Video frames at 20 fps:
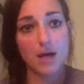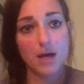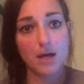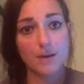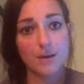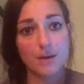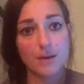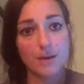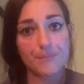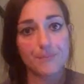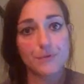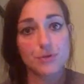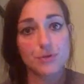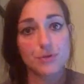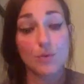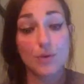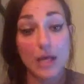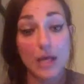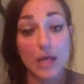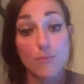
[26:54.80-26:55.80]
donate
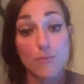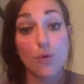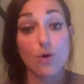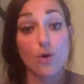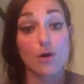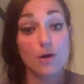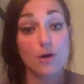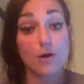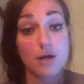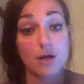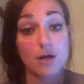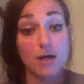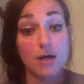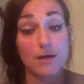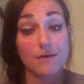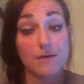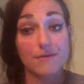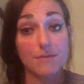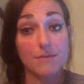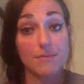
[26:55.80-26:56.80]
more of the money
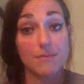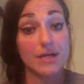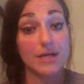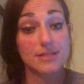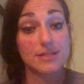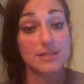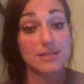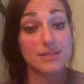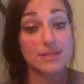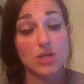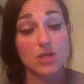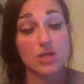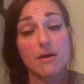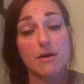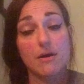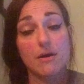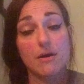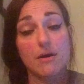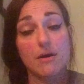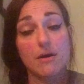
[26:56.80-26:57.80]
to the charity.
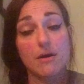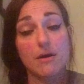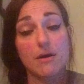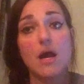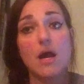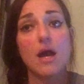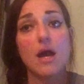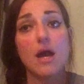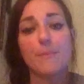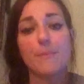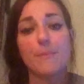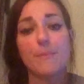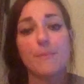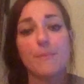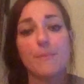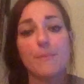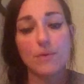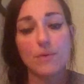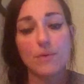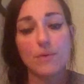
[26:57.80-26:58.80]
But the
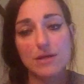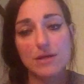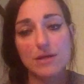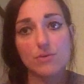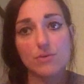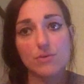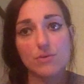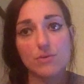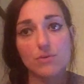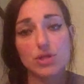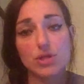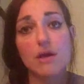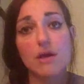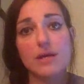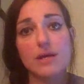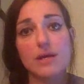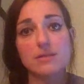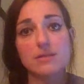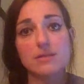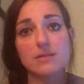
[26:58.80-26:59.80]
way we do the
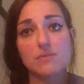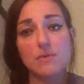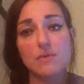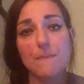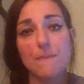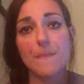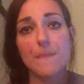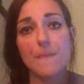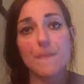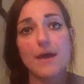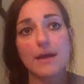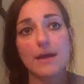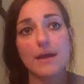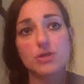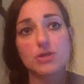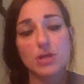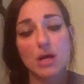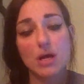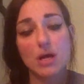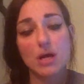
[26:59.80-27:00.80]
charities is we
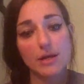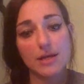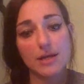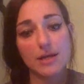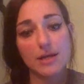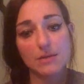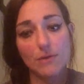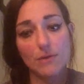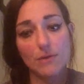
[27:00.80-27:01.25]
pick charities and